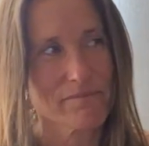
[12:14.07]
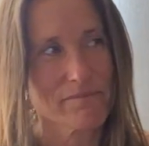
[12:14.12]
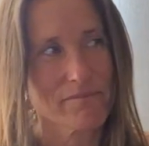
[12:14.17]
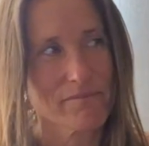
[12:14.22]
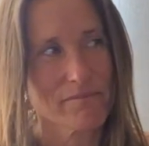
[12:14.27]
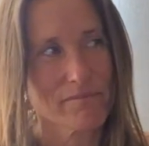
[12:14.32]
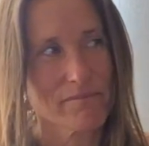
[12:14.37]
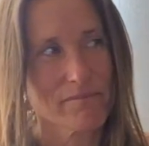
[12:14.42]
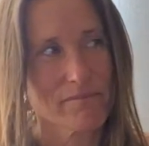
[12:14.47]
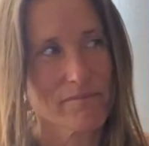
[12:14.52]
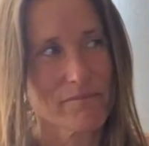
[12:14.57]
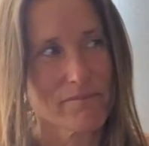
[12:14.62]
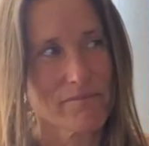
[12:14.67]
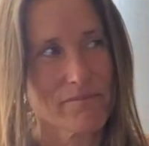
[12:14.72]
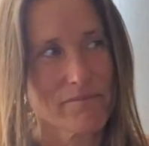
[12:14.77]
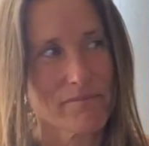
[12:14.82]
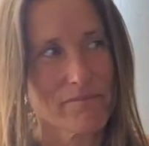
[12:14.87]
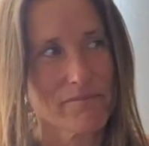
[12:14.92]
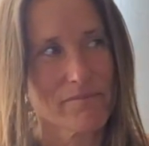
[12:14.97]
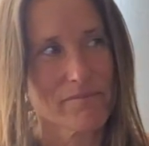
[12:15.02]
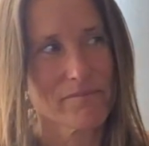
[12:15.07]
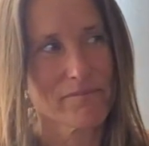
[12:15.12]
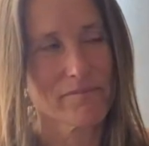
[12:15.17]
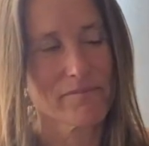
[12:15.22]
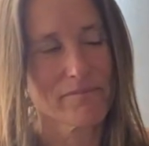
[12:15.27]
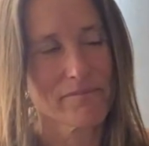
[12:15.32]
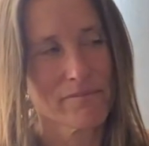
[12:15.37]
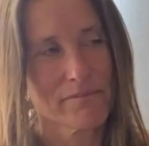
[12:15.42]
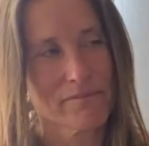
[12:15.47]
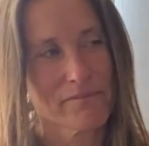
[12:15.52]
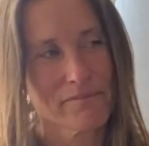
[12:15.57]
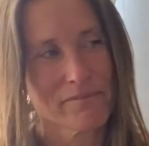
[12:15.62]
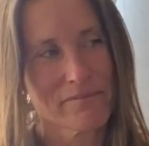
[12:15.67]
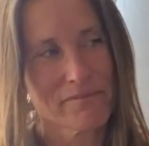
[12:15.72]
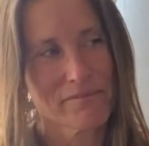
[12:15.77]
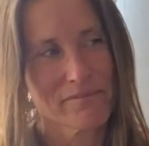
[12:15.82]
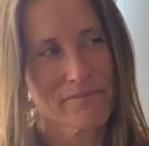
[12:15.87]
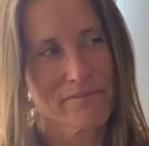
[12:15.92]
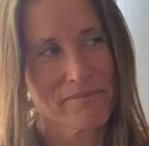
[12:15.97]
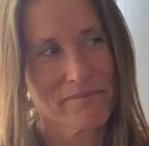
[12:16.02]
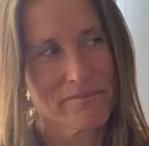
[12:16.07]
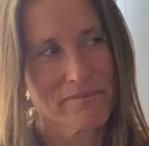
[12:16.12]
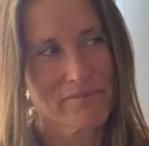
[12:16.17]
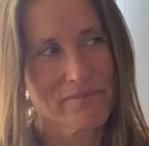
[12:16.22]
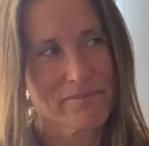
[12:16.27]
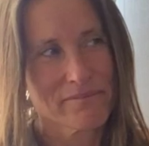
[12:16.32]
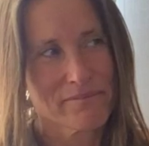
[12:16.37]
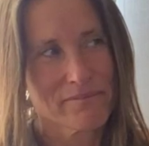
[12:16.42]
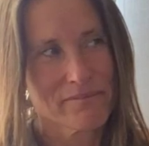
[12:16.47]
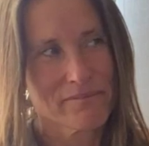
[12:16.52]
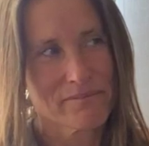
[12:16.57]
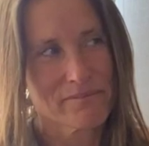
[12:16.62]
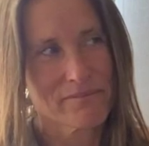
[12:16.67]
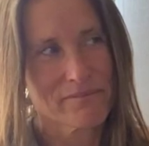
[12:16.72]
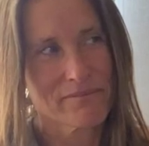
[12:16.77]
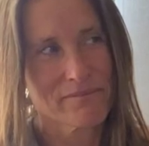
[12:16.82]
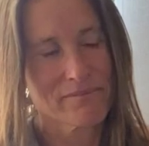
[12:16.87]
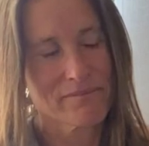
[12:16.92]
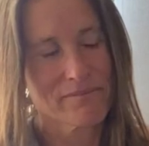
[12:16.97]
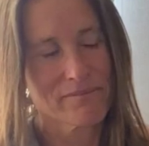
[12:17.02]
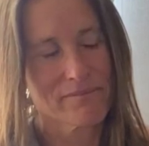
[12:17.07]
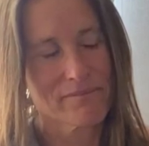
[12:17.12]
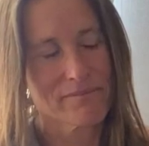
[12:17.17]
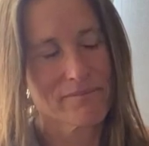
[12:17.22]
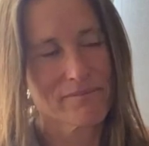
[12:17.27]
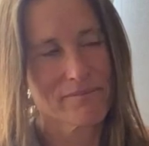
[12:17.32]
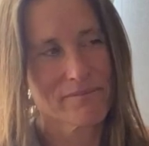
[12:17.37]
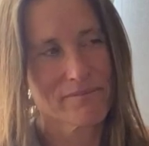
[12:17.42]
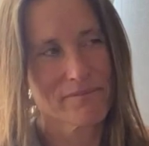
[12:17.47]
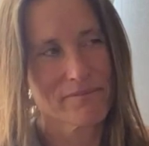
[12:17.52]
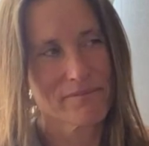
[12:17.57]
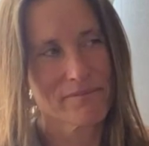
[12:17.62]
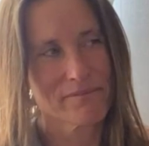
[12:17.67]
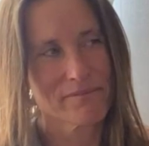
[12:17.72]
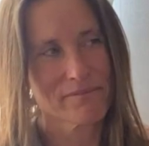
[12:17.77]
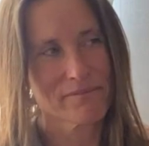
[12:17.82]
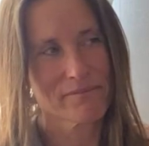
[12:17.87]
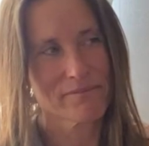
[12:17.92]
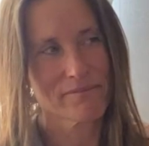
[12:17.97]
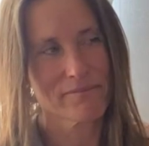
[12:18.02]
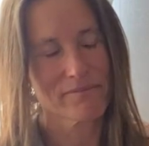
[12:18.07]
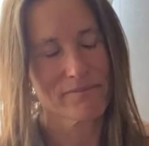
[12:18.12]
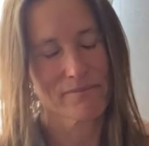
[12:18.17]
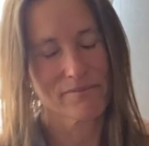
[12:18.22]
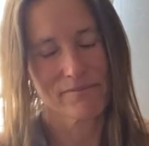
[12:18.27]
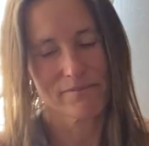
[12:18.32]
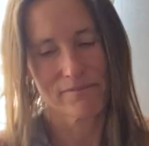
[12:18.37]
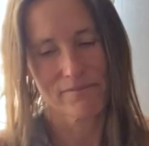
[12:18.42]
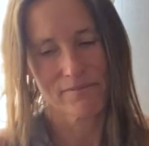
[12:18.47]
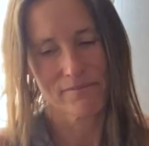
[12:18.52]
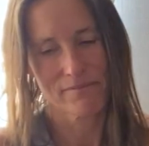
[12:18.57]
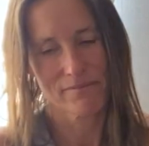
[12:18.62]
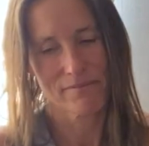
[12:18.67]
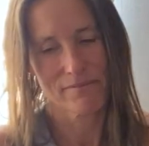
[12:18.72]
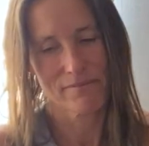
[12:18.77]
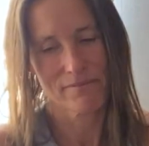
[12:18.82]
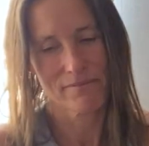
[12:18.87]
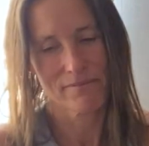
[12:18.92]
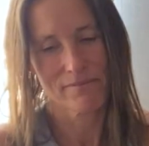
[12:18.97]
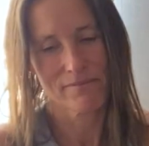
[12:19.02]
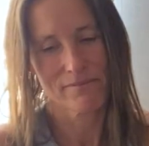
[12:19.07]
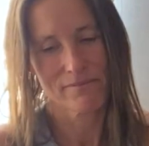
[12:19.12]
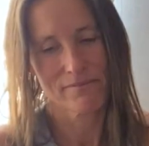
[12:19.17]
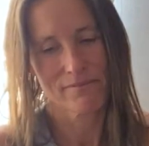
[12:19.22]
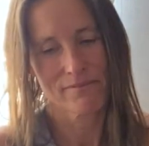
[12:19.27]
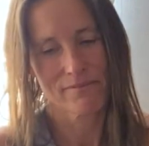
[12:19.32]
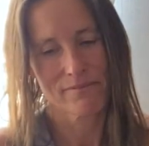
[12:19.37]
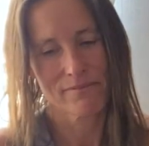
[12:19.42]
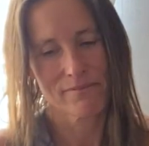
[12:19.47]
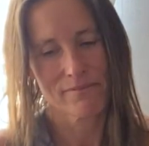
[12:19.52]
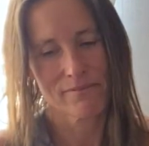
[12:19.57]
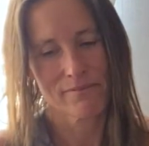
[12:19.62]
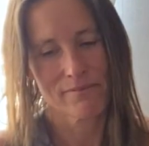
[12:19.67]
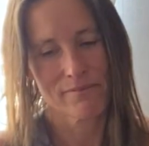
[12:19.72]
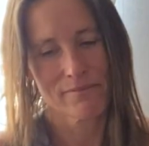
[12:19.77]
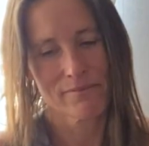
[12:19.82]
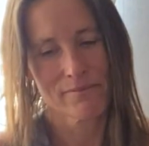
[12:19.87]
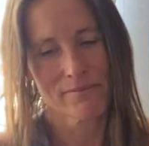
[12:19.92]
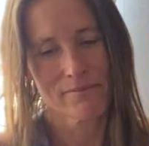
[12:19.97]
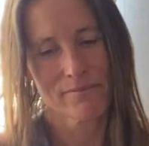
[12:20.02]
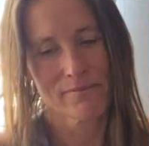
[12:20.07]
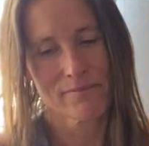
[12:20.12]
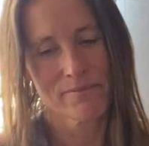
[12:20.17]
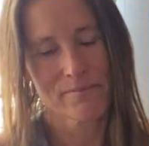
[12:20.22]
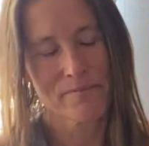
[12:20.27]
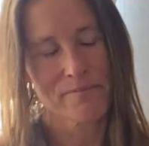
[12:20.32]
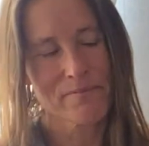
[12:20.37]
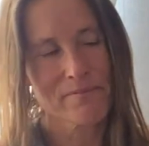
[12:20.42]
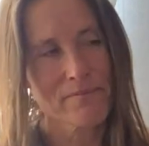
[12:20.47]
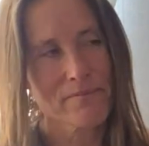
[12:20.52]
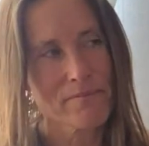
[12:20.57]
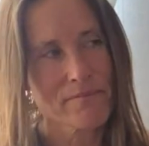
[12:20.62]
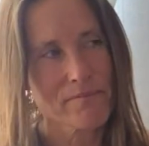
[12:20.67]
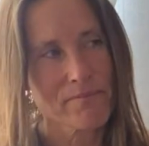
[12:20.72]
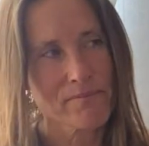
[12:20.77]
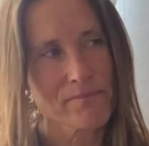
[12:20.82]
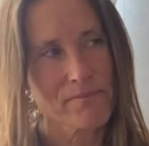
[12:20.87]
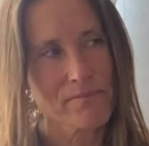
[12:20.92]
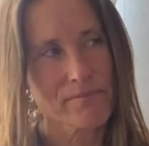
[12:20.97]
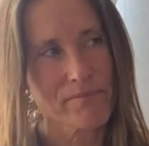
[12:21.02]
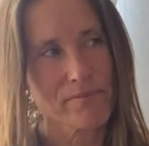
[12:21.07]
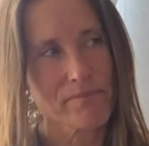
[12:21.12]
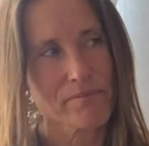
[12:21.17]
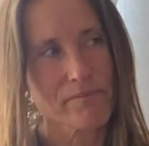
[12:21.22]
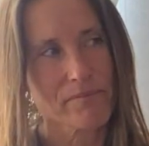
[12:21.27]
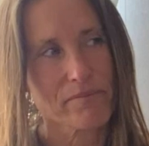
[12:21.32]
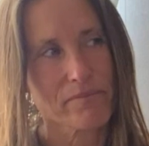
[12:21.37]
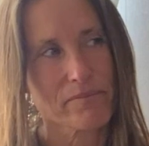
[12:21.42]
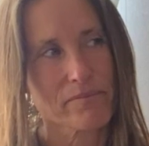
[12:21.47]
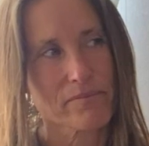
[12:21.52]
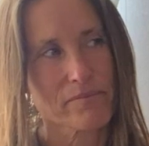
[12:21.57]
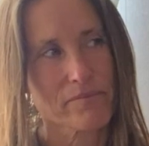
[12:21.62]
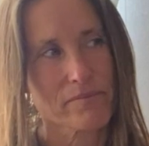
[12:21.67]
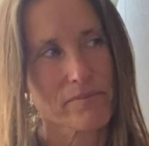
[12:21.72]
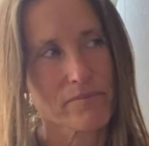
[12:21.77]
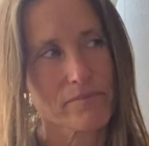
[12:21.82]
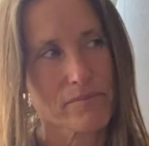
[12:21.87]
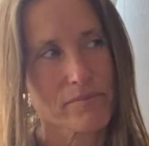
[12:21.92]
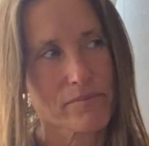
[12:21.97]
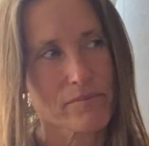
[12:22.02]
This person isn't speaking.